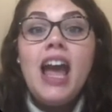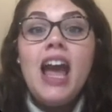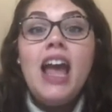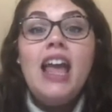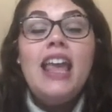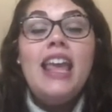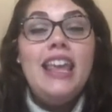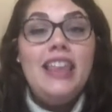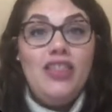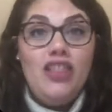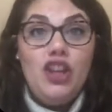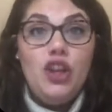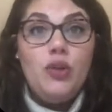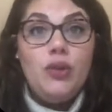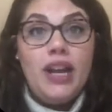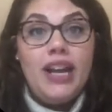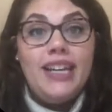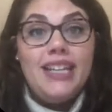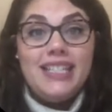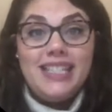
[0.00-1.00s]
in the
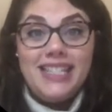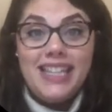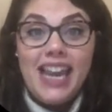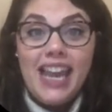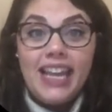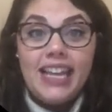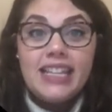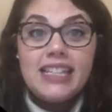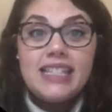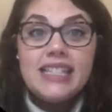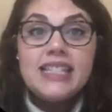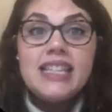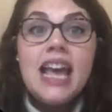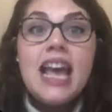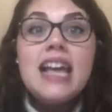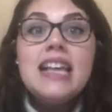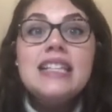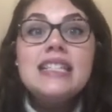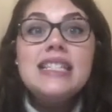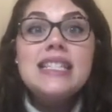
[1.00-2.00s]
United States,
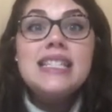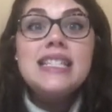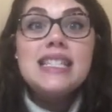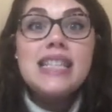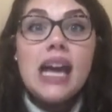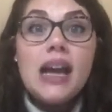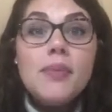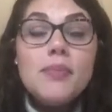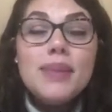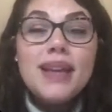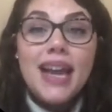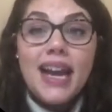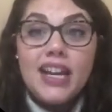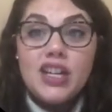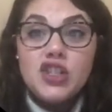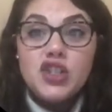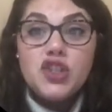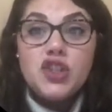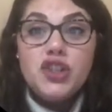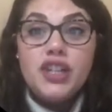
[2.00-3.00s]
some
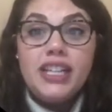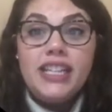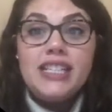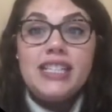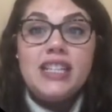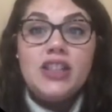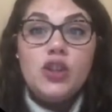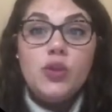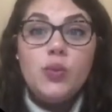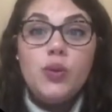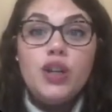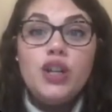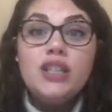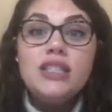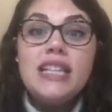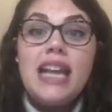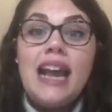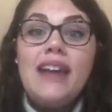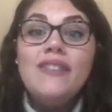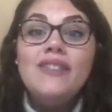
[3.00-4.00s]
countries in the
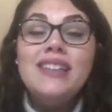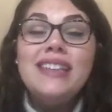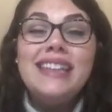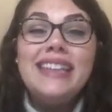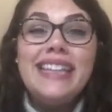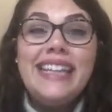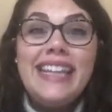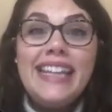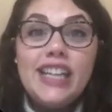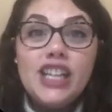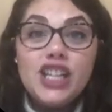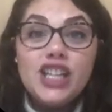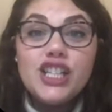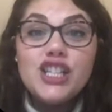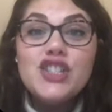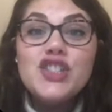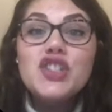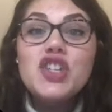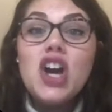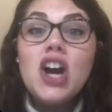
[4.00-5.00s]
world have
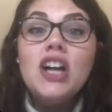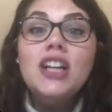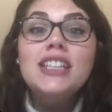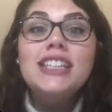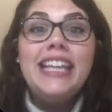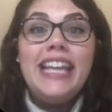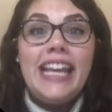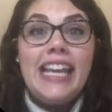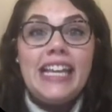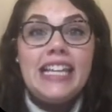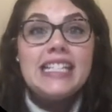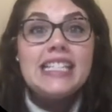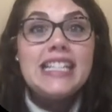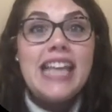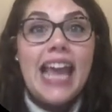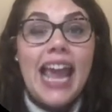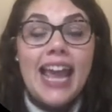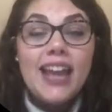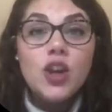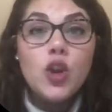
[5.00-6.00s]
leaders called kings
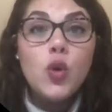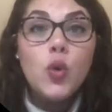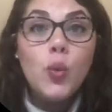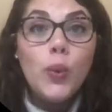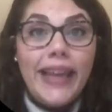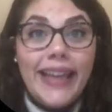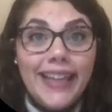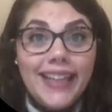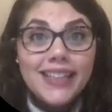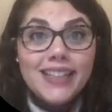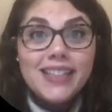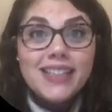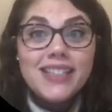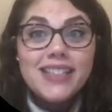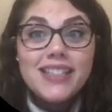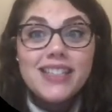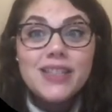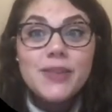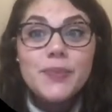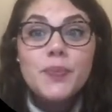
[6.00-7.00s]
and
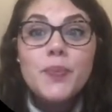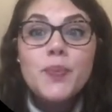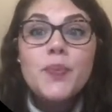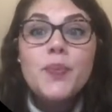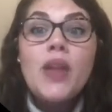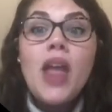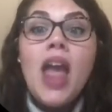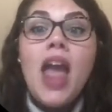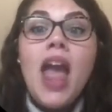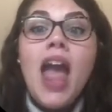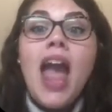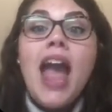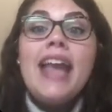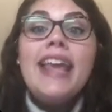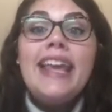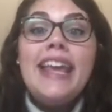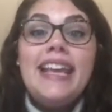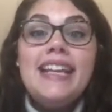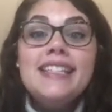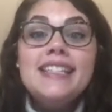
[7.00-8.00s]
queens.
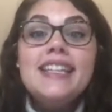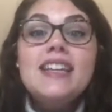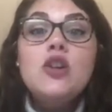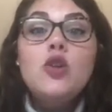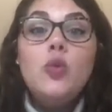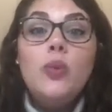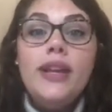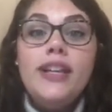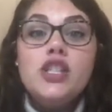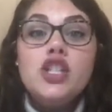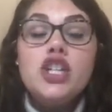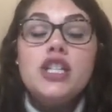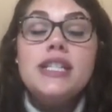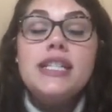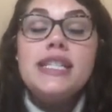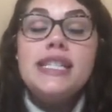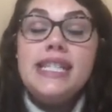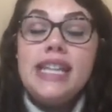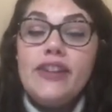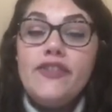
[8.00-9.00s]
Kings and queens
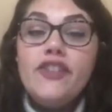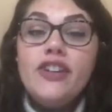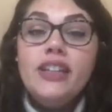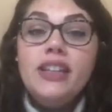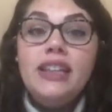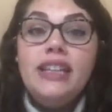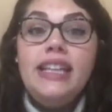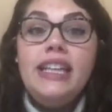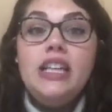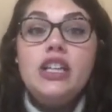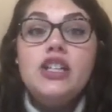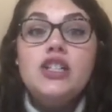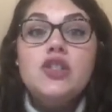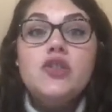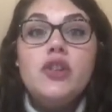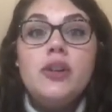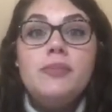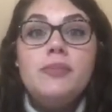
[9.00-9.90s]
are different leaders from